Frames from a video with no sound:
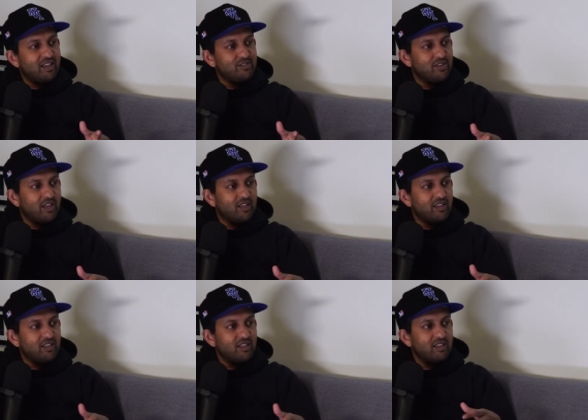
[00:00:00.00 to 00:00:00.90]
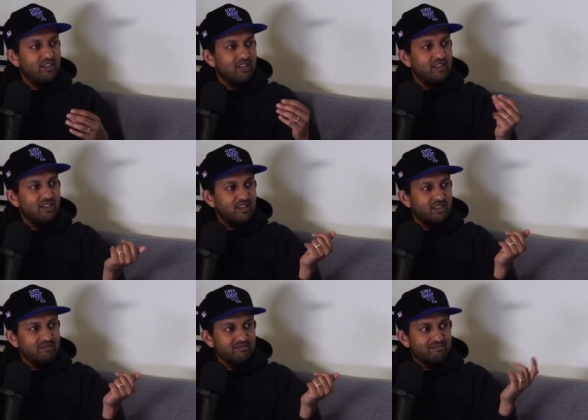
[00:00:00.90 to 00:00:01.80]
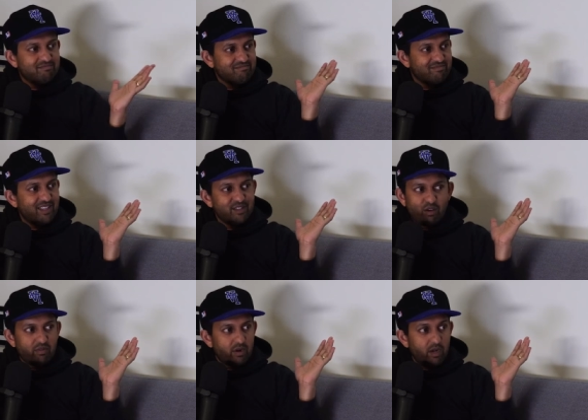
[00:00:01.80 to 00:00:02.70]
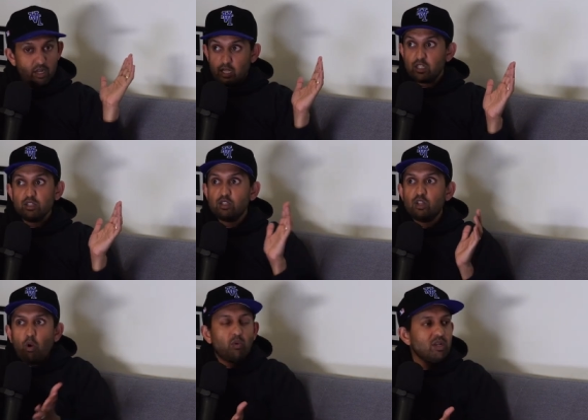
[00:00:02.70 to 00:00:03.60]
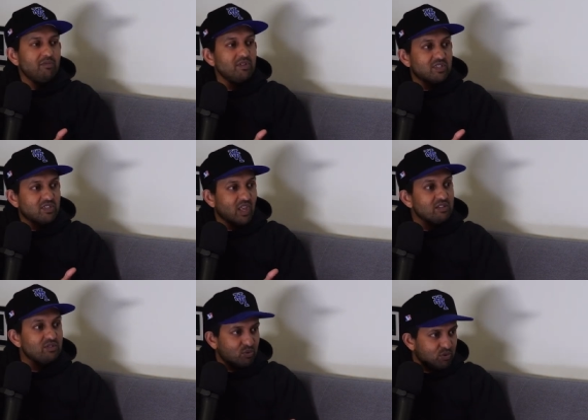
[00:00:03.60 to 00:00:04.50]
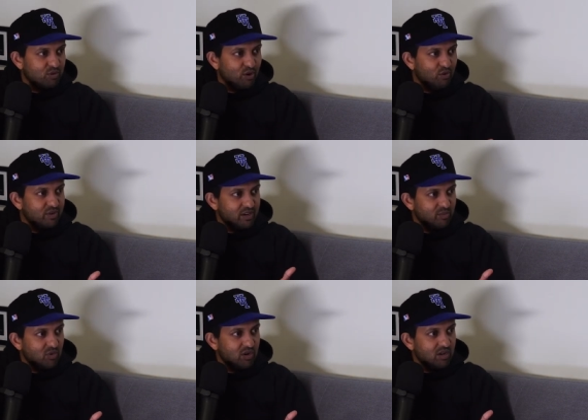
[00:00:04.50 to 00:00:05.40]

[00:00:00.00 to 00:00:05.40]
It's yeah. like it's just over. It's yeah. over. No one even says the word COVID anymore.